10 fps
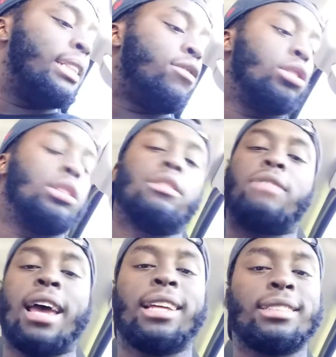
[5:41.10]
versus the
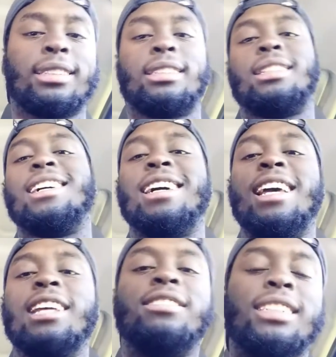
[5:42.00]
Vikings, an
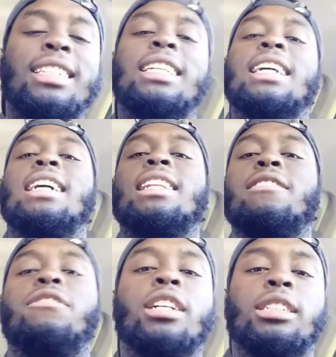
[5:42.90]
NFC
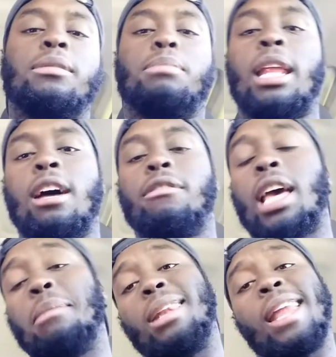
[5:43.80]
division playoff
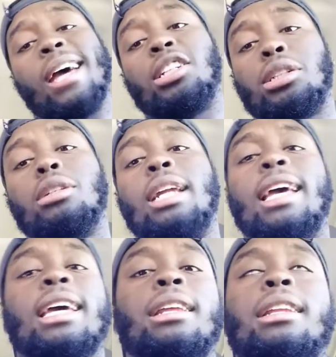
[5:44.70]
game last year
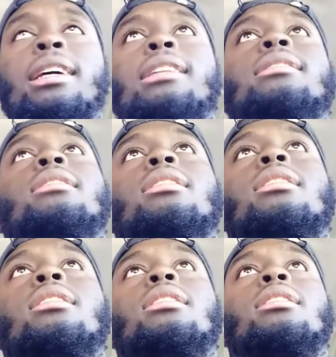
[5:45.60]
that ended in
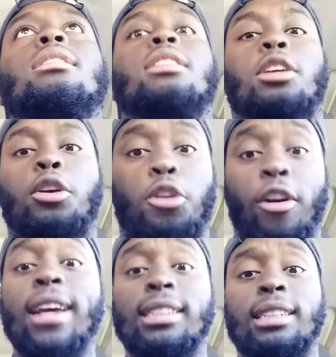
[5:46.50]

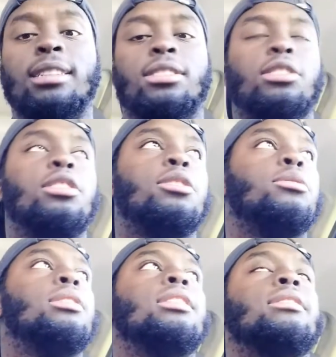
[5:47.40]
craziness. You know,
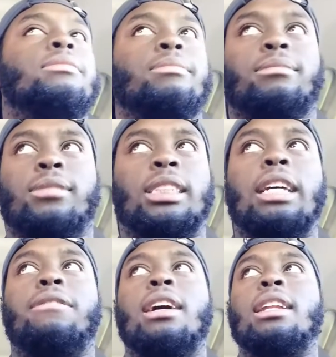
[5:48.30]
the
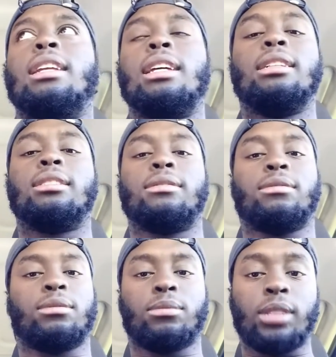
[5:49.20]
Stephon Diggs
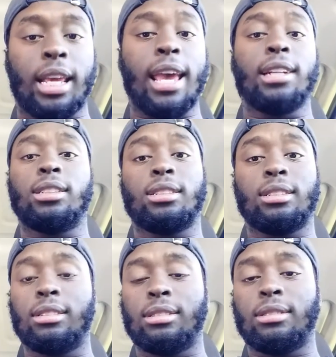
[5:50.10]
catch,
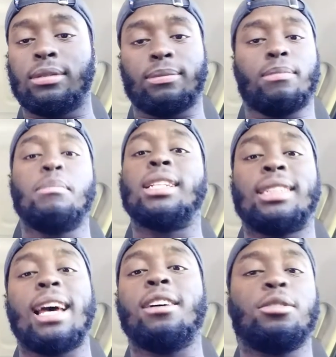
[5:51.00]
missed
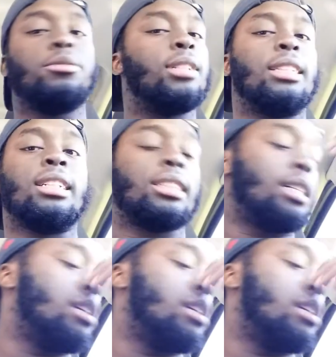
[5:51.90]
tackle, and touchdown.